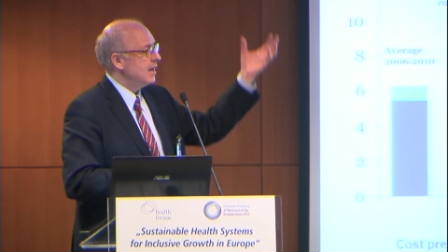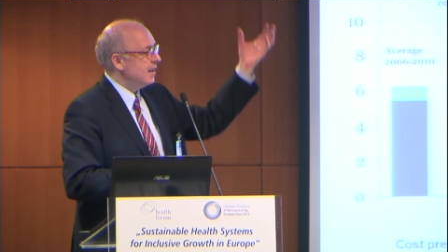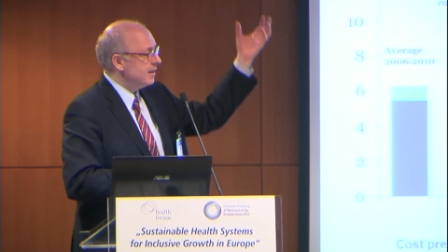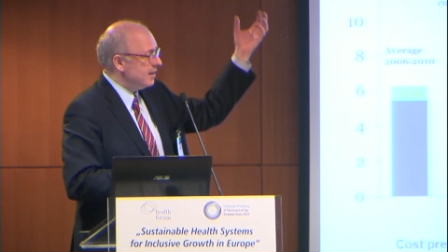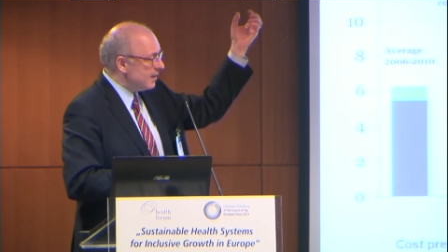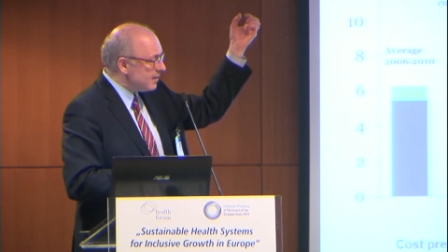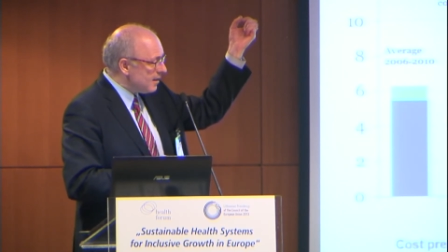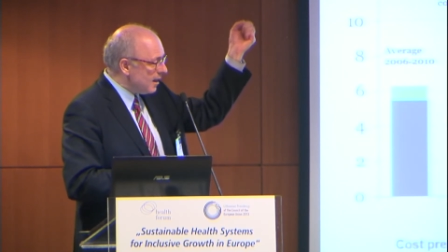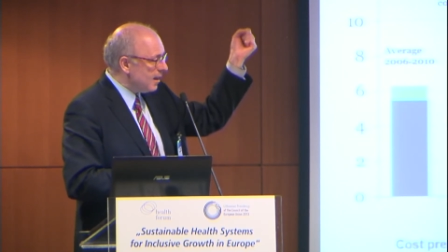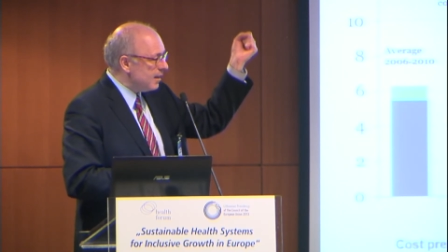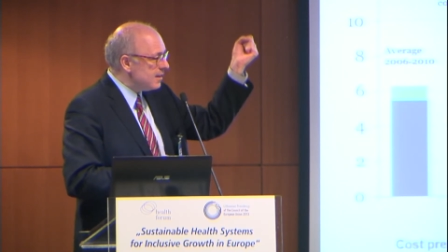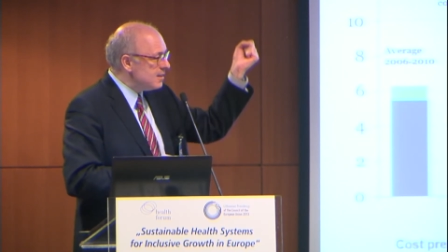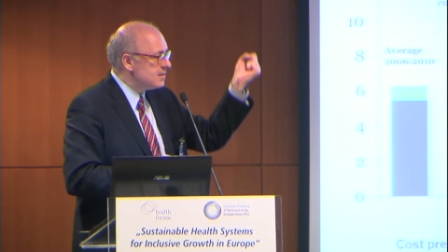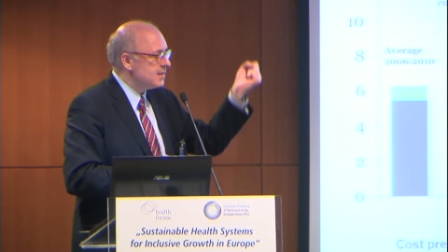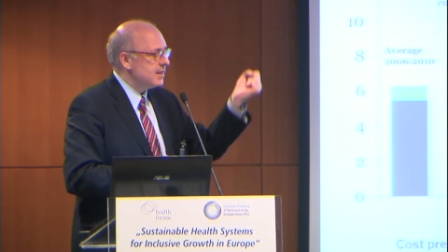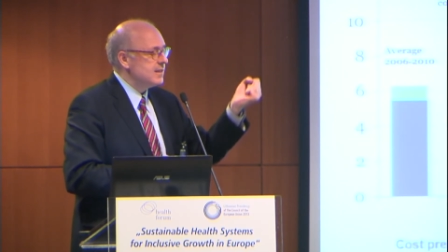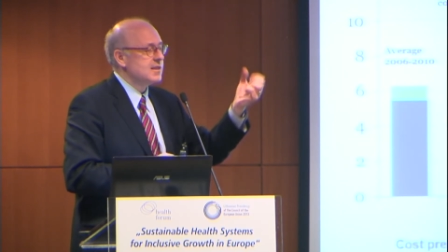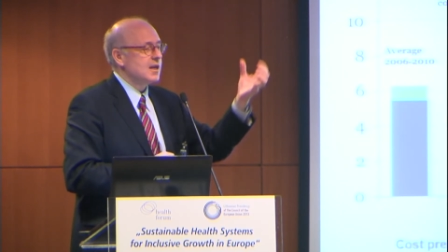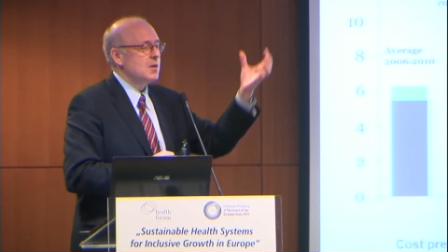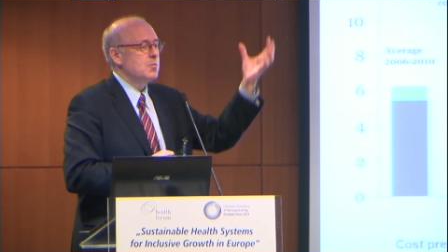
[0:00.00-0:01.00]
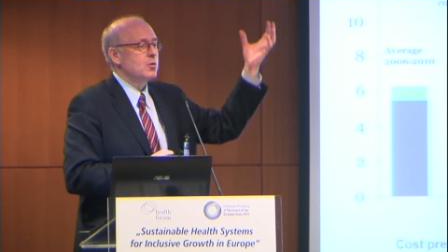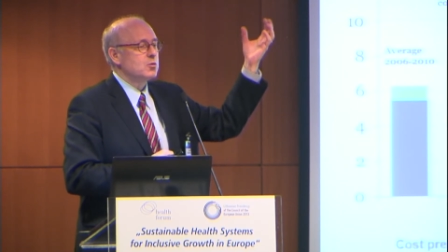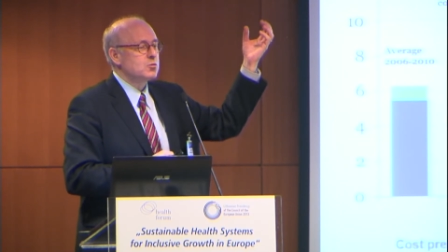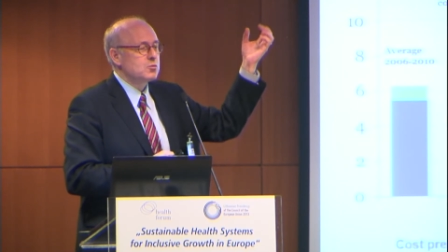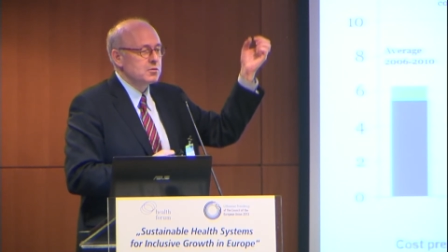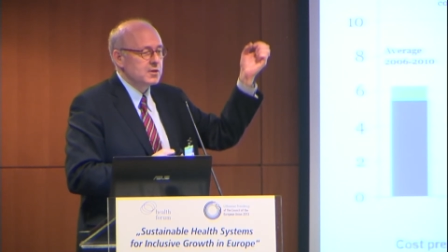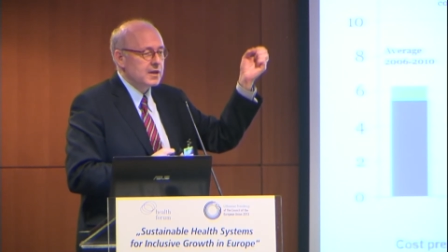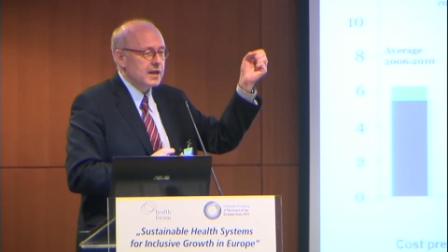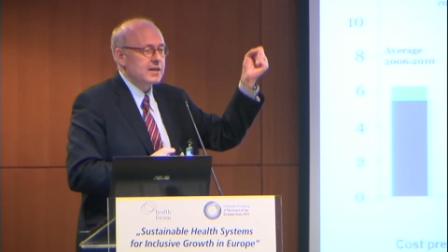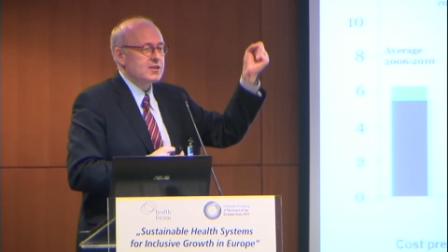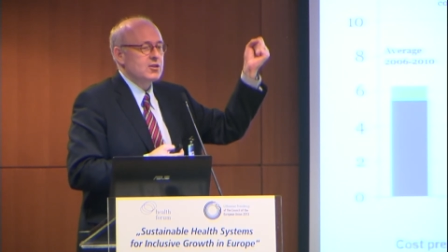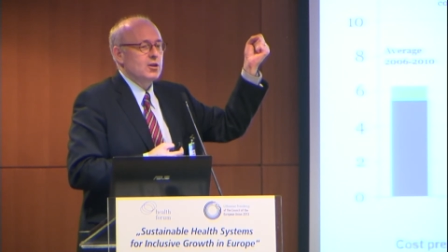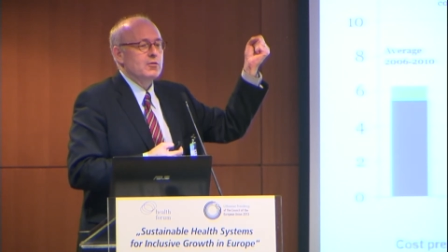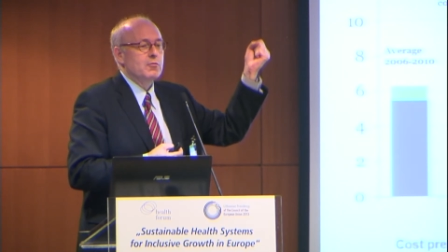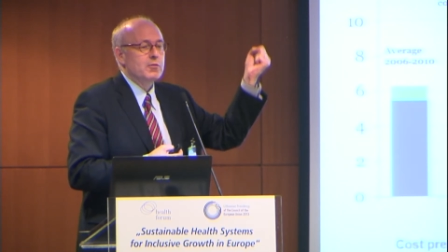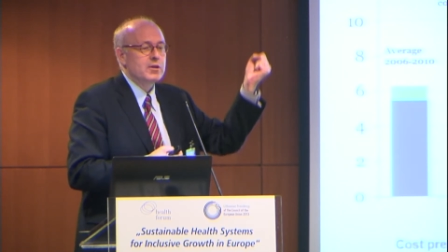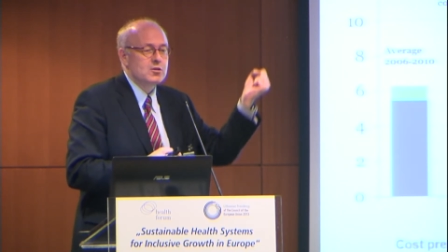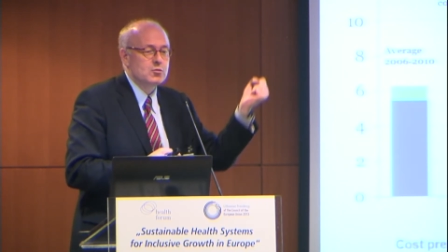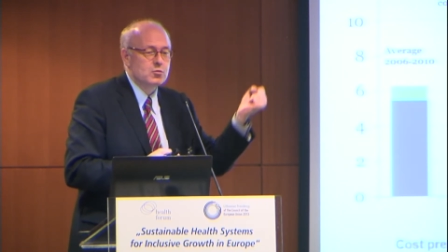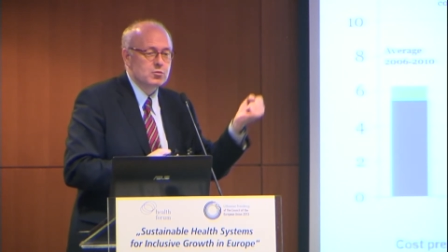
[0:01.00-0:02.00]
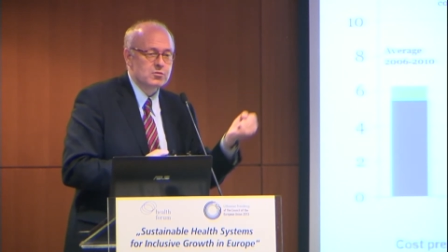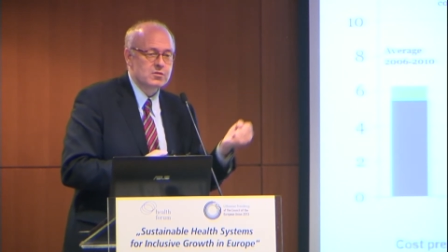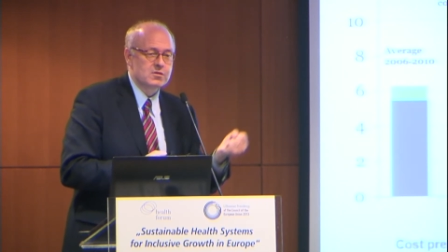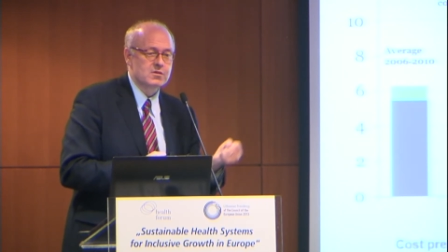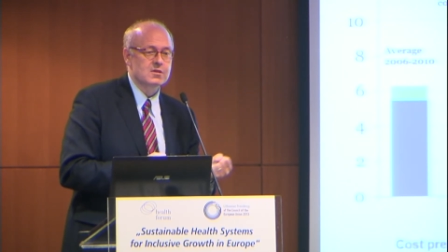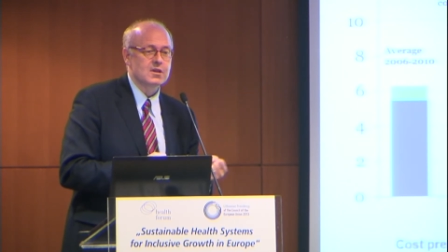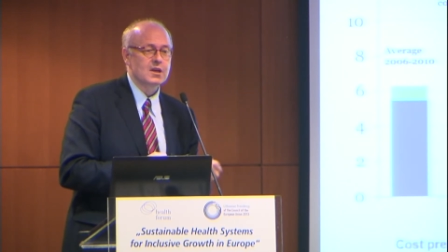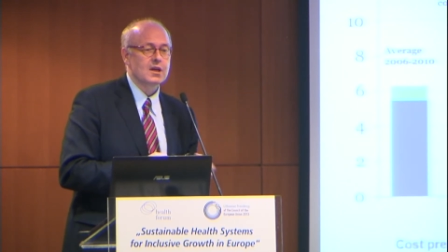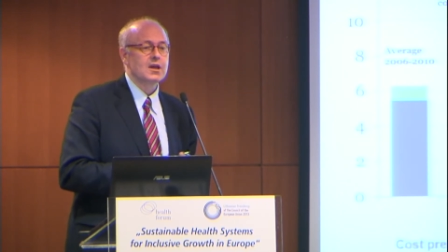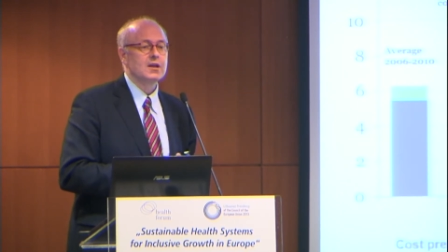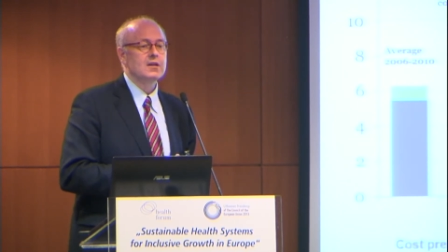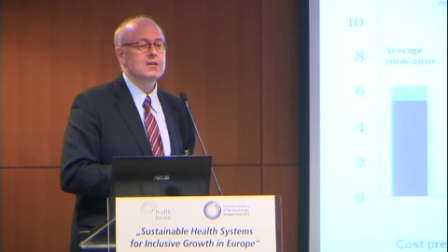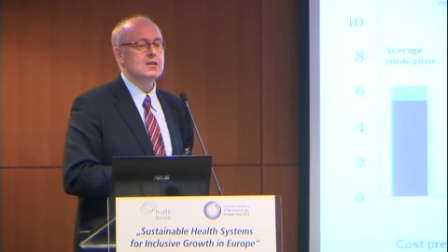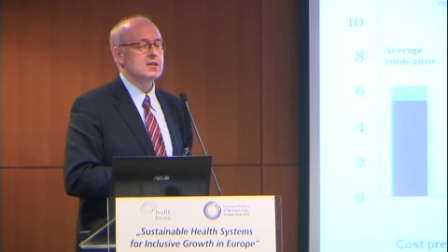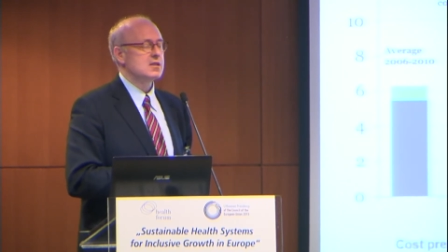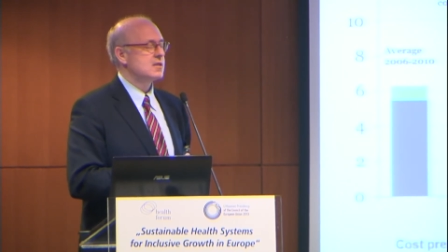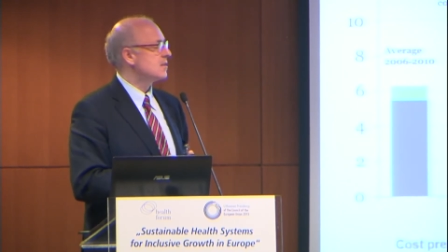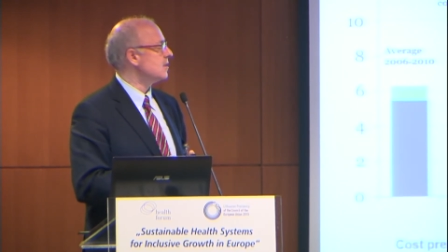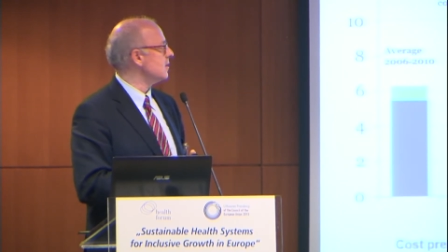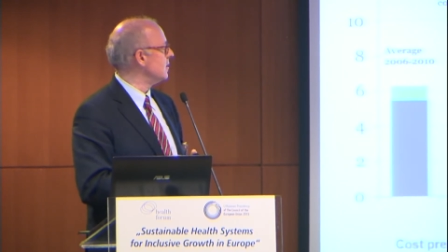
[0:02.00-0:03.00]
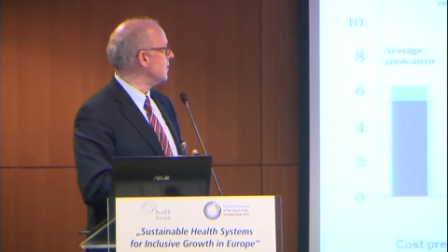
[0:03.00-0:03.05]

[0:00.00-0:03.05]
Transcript: that is able to actually reduce this